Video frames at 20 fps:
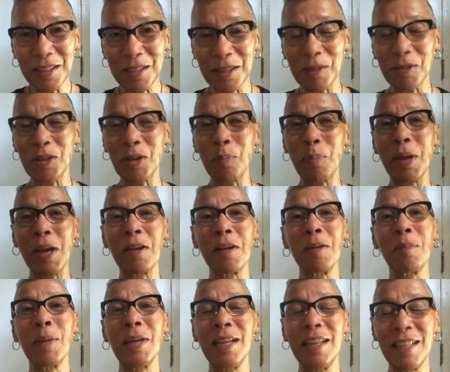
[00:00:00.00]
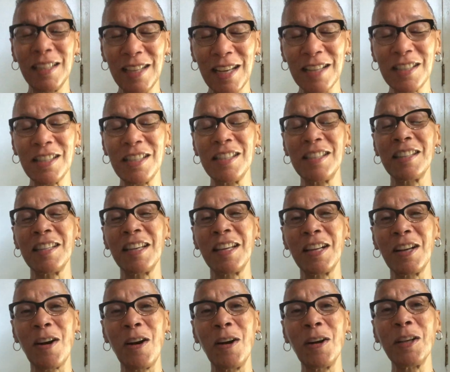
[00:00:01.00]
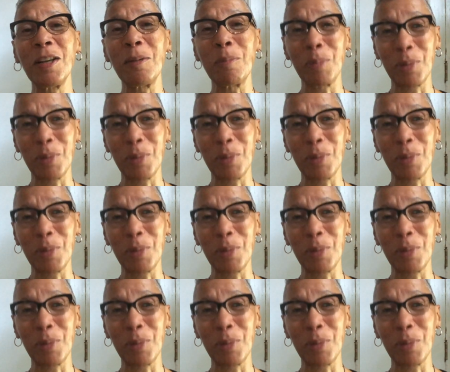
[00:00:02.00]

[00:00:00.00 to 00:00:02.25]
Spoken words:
Sonja Perryman, and yes, she's singing all them